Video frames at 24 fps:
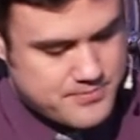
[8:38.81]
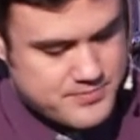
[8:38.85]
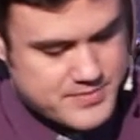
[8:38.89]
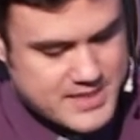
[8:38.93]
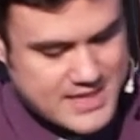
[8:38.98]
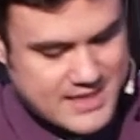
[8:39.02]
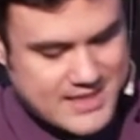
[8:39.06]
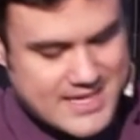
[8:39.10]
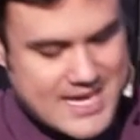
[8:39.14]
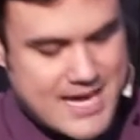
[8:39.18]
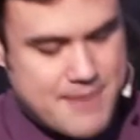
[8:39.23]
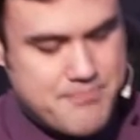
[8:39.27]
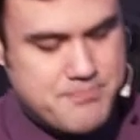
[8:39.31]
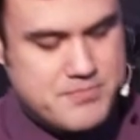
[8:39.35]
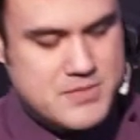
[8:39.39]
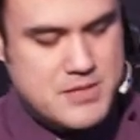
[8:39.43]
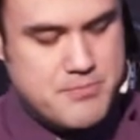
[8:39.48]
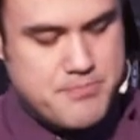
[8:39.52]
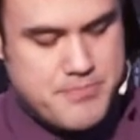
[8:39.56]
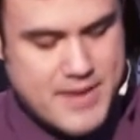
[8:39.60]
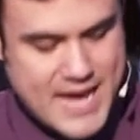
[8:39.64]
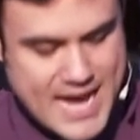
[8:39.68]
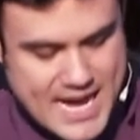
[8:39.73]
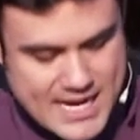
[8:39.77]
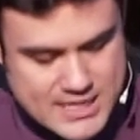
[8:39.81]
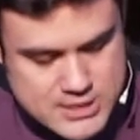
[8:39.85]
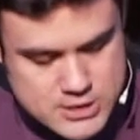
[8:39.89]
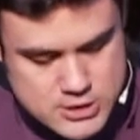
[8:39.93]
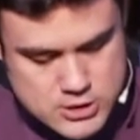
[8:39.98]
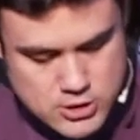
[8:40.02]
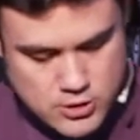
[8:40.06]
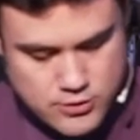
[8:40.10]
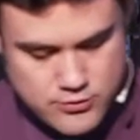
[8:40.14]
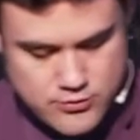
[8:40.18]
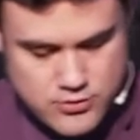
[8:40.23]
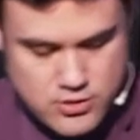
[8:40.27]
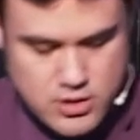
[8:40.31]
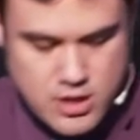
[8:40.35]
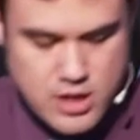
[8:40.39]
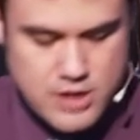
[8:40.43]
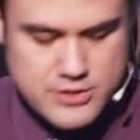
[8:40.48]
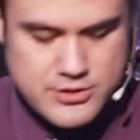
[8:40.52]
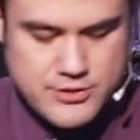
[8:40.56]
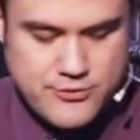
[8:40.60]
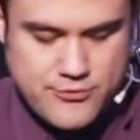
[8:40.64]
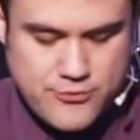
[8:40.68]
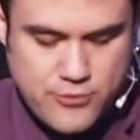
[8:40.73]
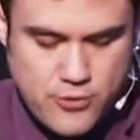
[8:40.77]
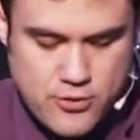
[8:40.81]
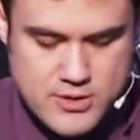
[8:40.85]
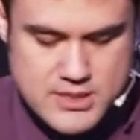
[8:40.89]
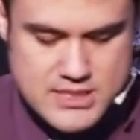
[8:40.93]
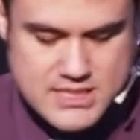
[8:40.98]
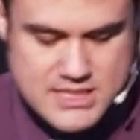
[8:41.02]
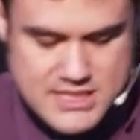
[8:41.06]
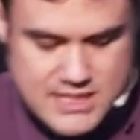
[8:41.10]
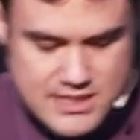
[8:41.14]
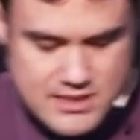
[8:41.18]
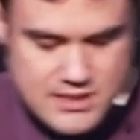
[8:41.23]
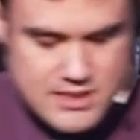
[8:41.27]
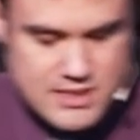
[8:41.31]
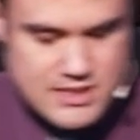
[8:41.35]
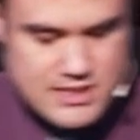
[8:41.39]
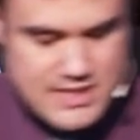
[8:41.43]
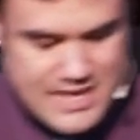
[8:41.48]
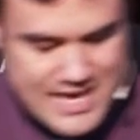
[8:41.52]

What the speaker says: they kept the Passover on the 14th